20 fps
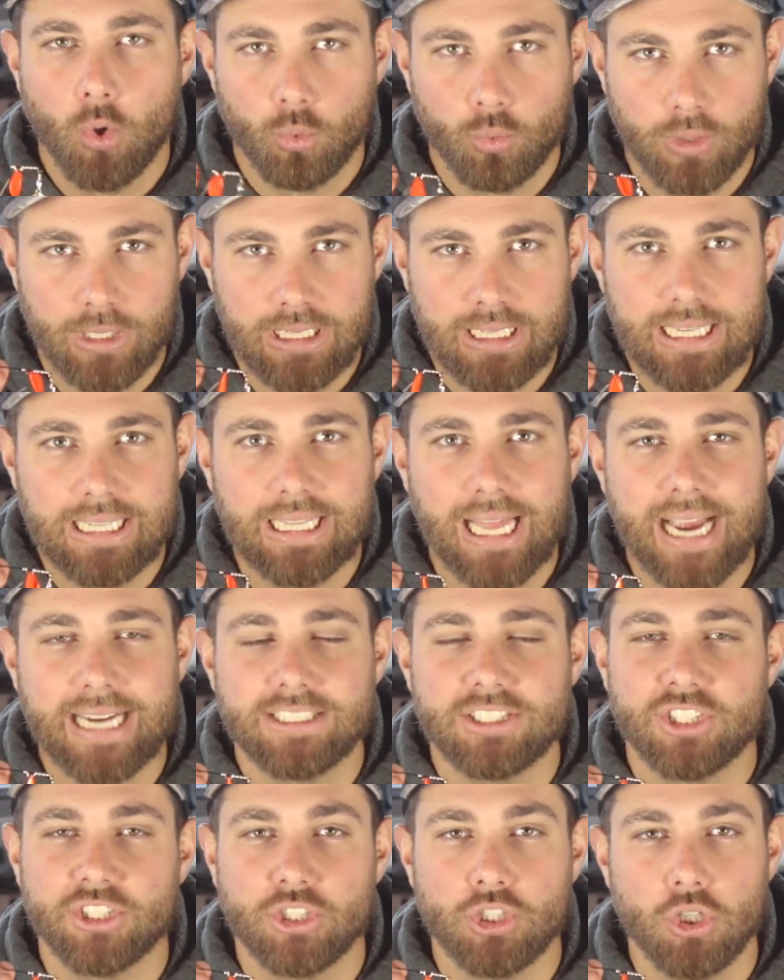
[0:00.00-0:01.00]
really
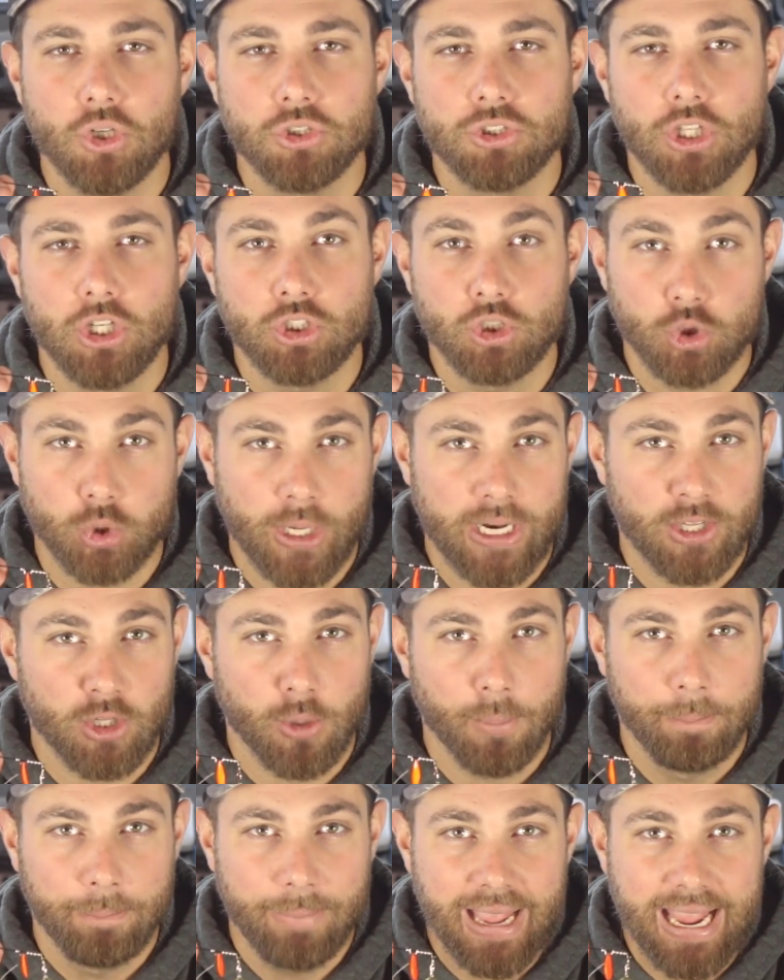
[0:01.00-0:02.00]
likes to use a
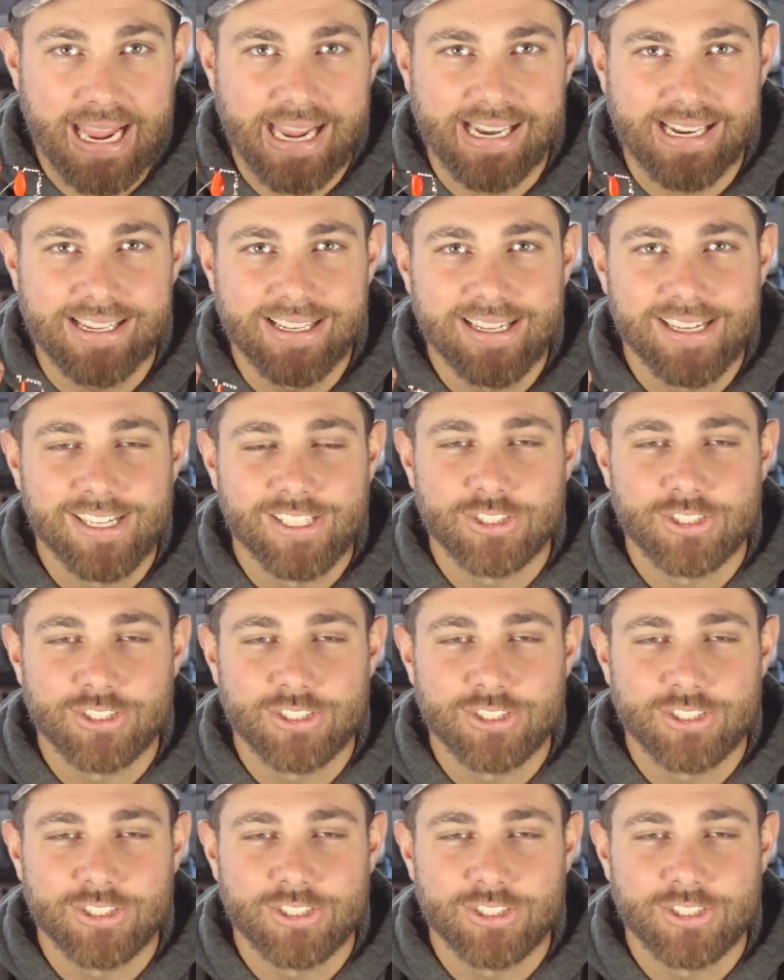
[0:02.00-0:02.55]
trailer bait.